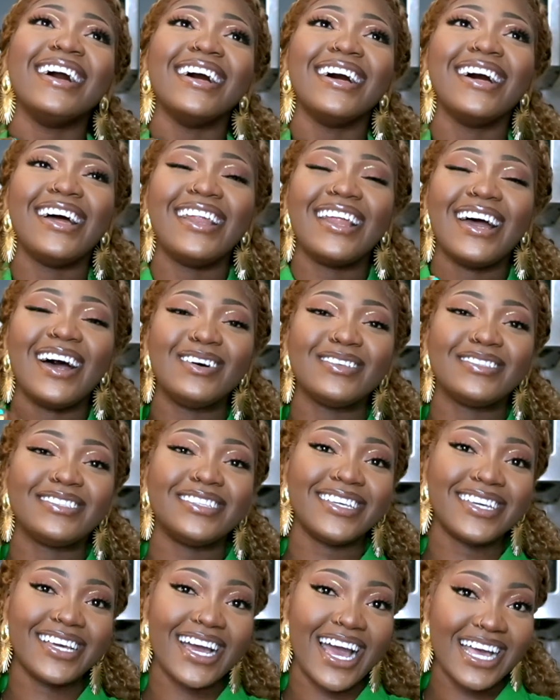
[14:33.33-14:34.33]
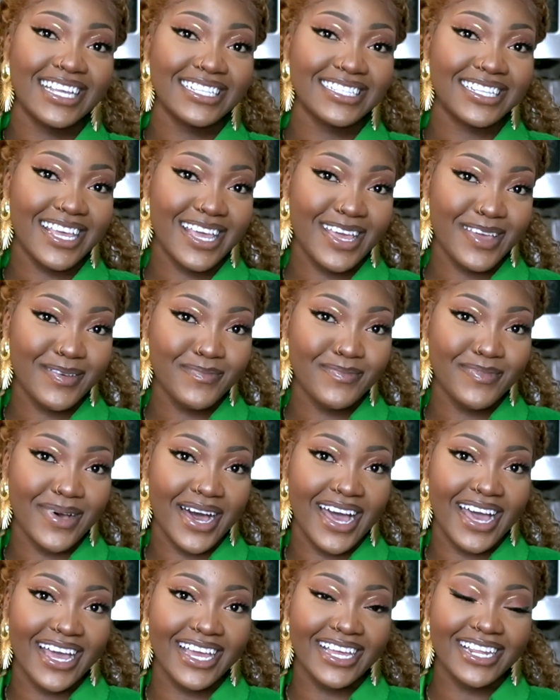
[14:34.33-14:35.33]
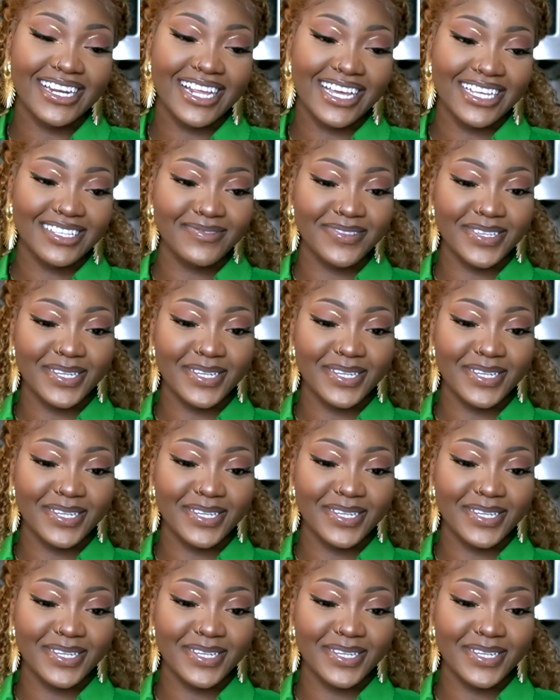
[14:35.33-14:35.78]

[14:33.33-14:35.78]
and I'll see you guys in my next